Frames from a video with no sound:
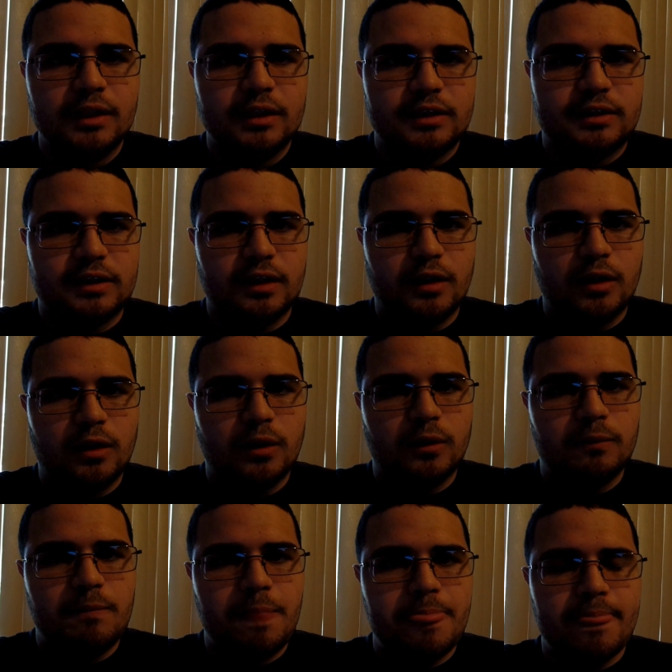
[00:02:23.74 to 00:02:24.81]
So
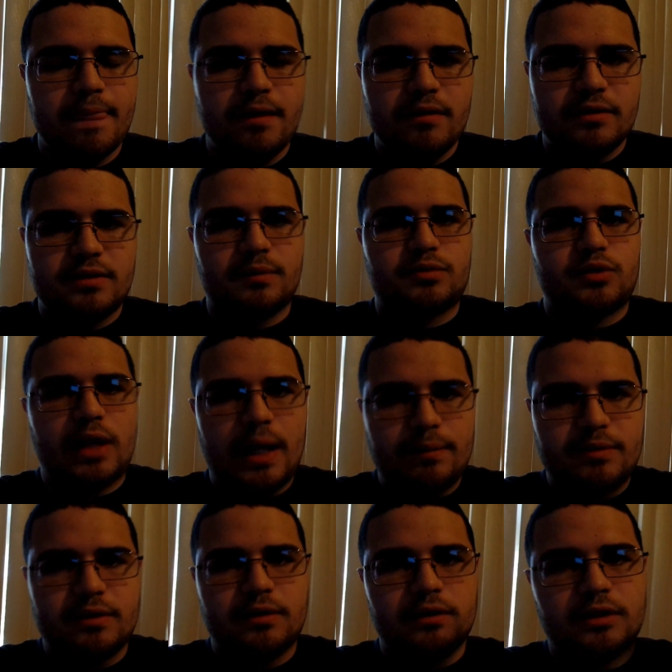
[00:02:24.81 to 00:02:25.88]
subscribe
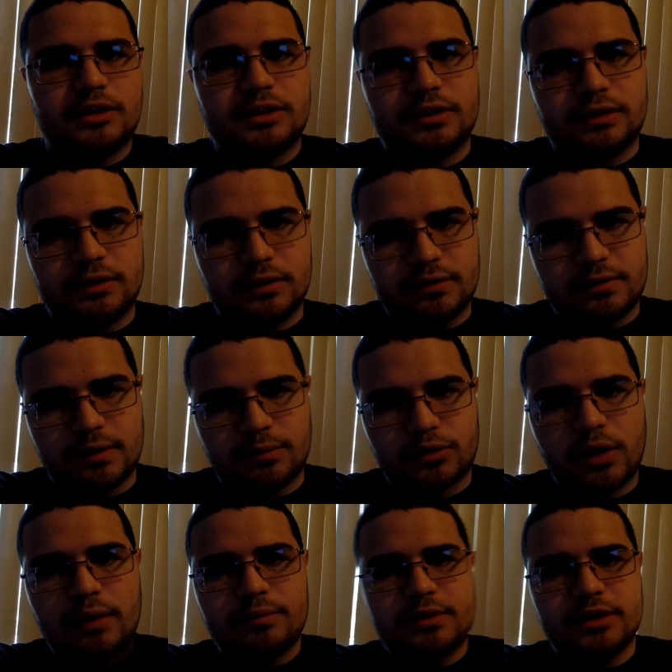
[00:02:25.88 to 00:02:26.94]
to the
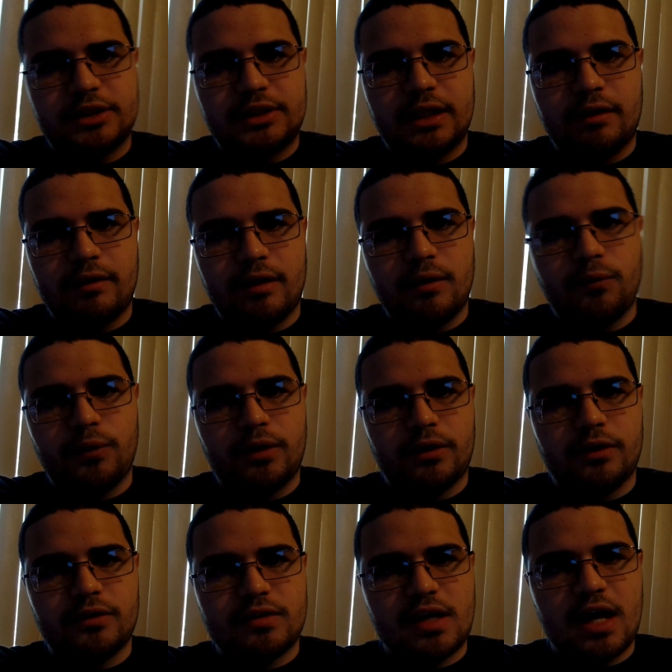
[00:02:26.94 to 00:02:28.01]
shout out
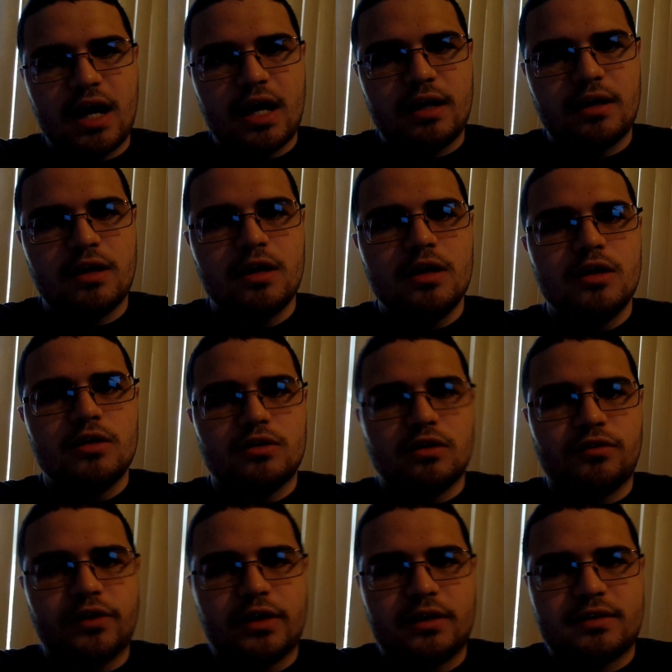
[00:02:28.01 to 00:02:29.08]
winners, and don't
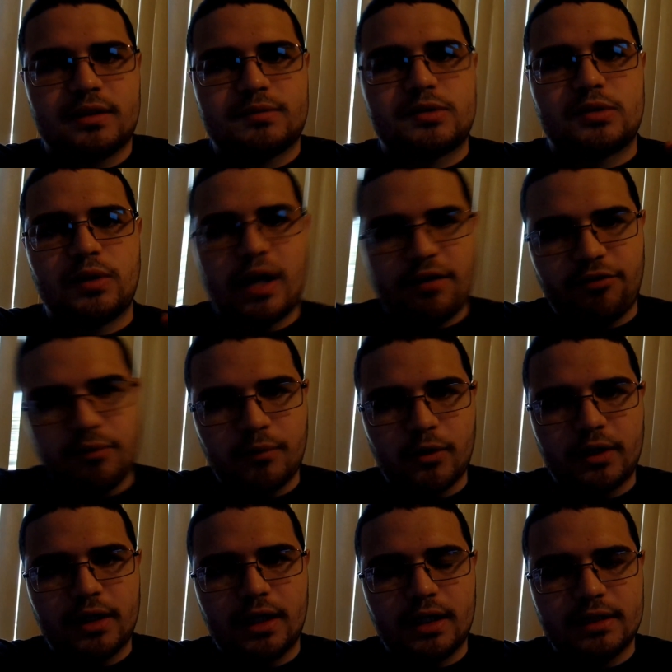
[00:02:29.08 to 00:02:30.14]
forget to subscribe for more
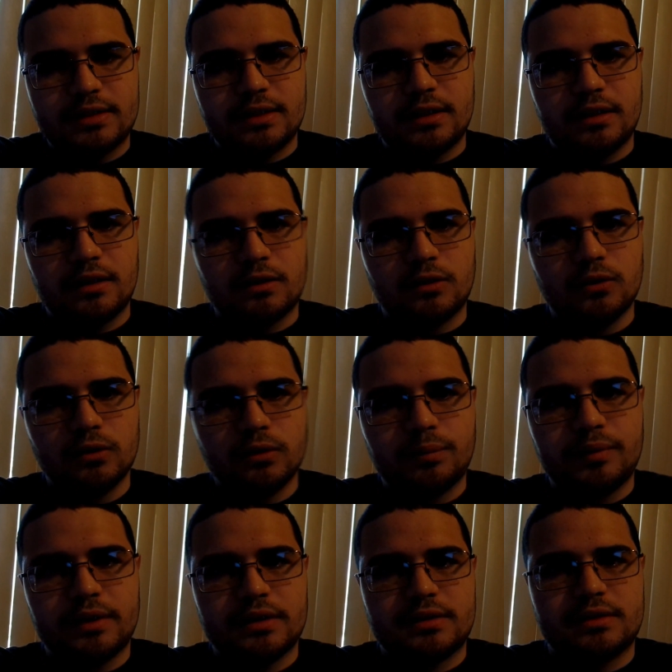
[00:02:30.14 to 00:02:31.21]
content.
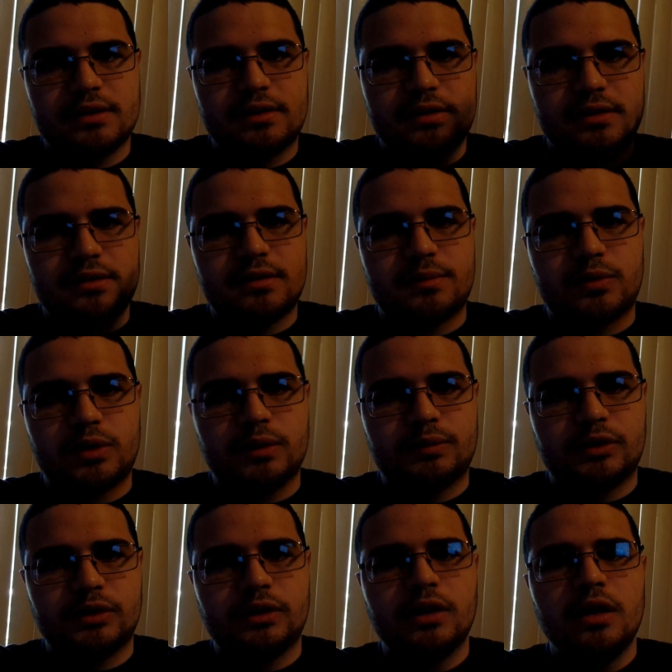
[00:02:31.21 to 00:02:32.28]
Google+ link to the
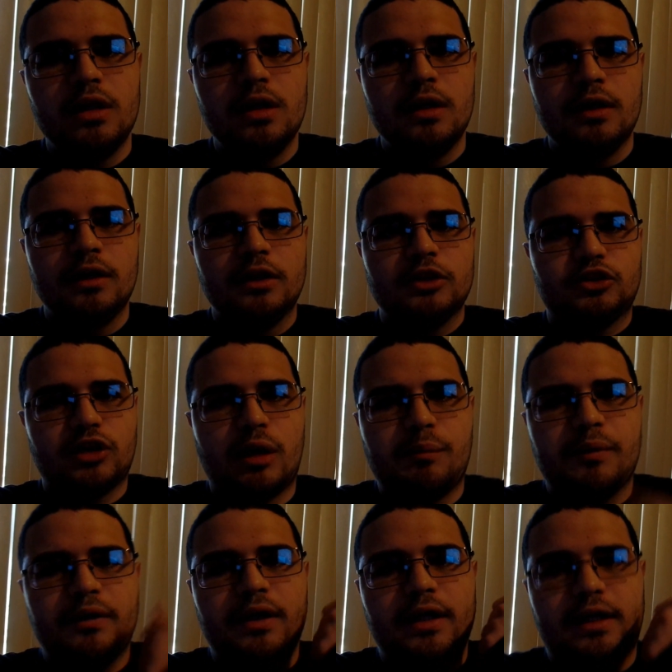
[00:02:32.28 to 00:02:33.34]
subscription. Drop
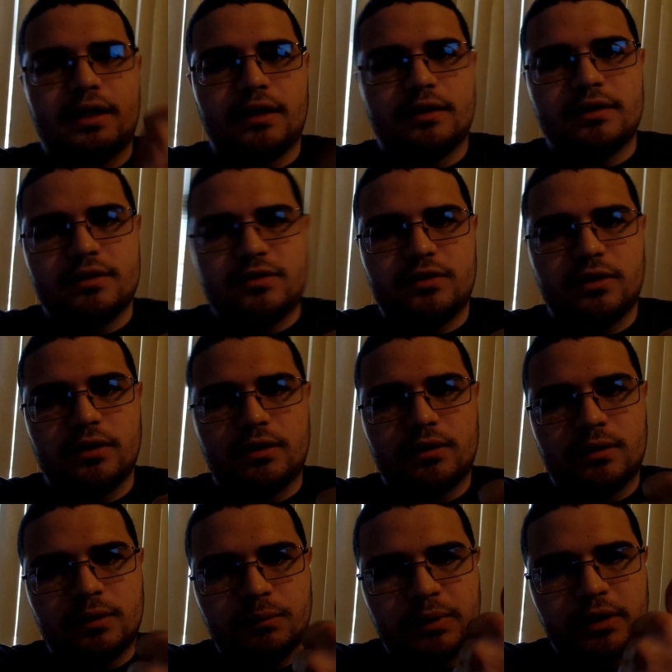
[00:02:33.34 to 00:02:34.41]
a like in this.
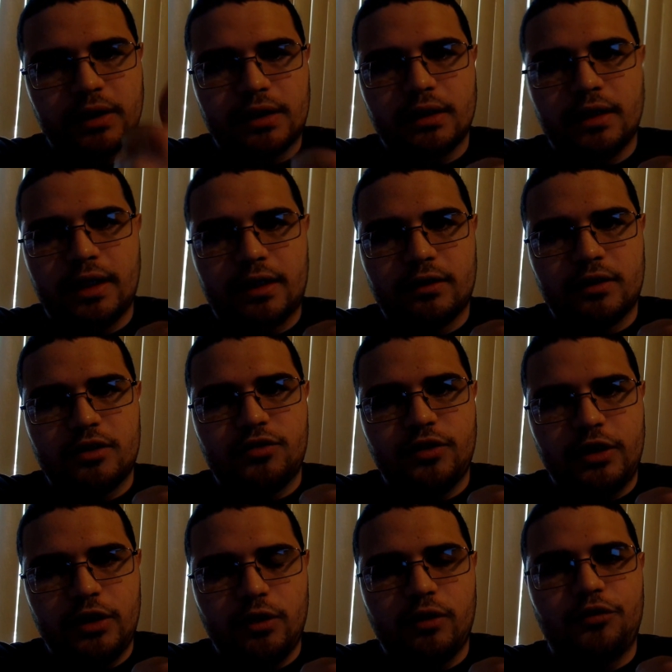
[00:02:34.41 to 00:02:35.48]
Click a like on this
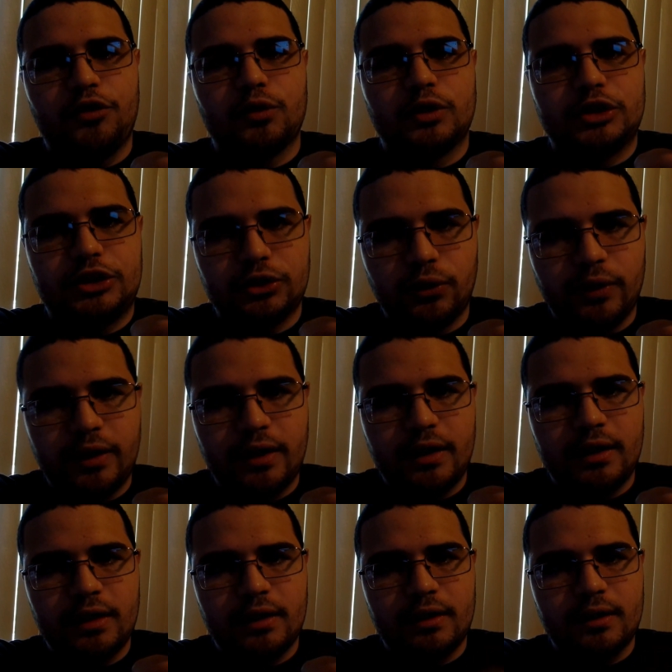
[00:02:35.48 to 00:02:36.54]
video if you enjoyed it,